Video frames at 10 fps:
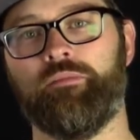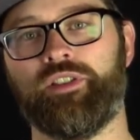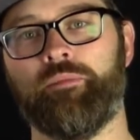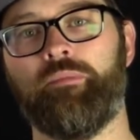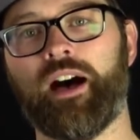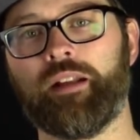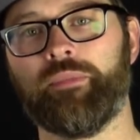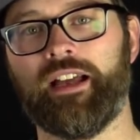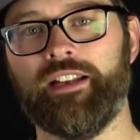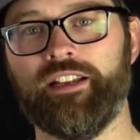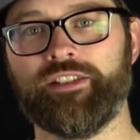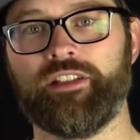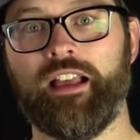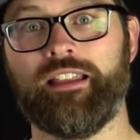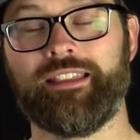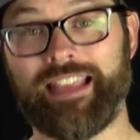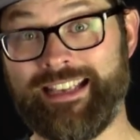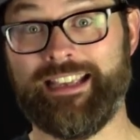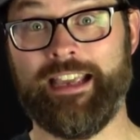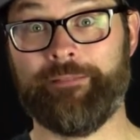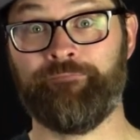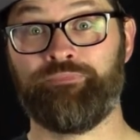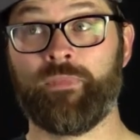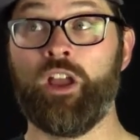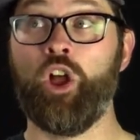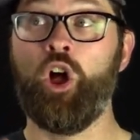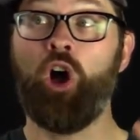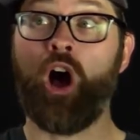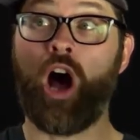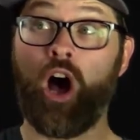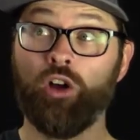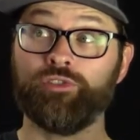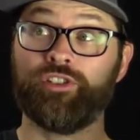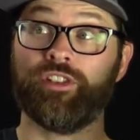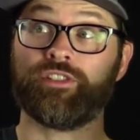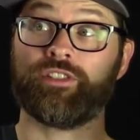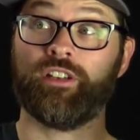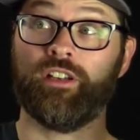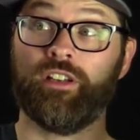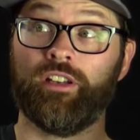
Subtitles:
But the bottom line is thinking, I'll just